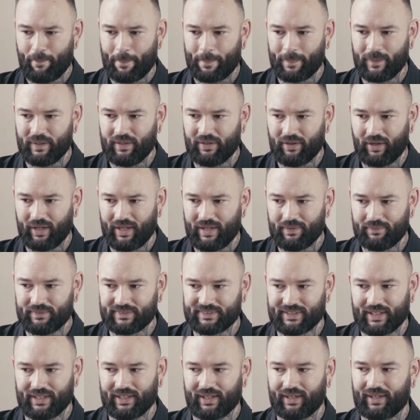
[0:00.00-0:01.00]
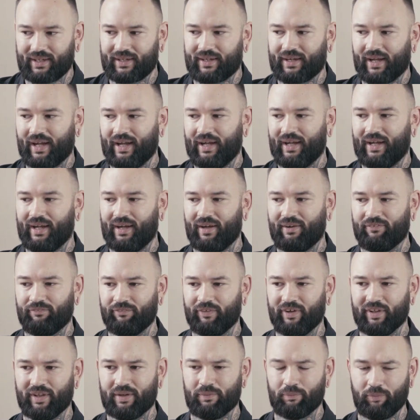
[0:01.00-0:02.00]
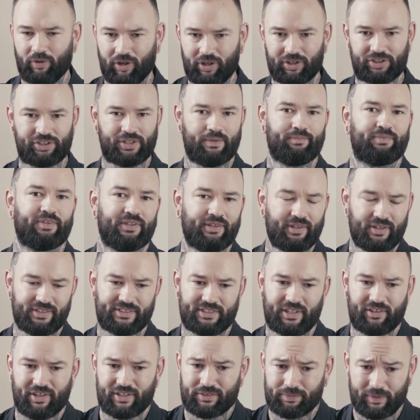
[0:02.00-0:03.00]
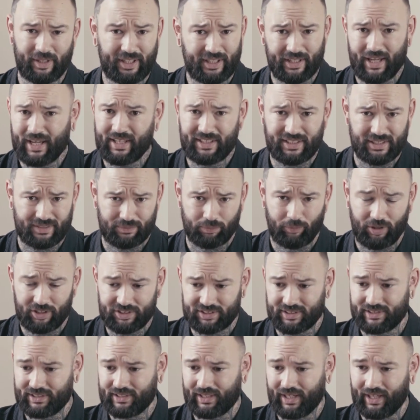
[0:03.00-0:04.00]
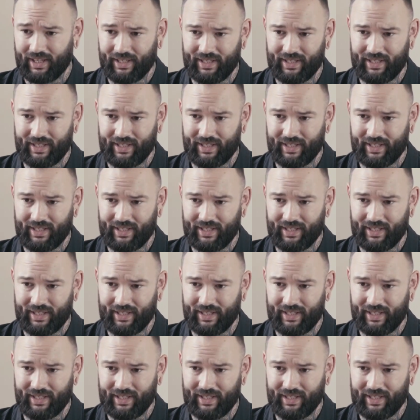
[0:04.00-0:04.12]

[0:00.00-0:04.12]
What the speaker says: you know, he was like really worshipped in those areas when he just wasn't.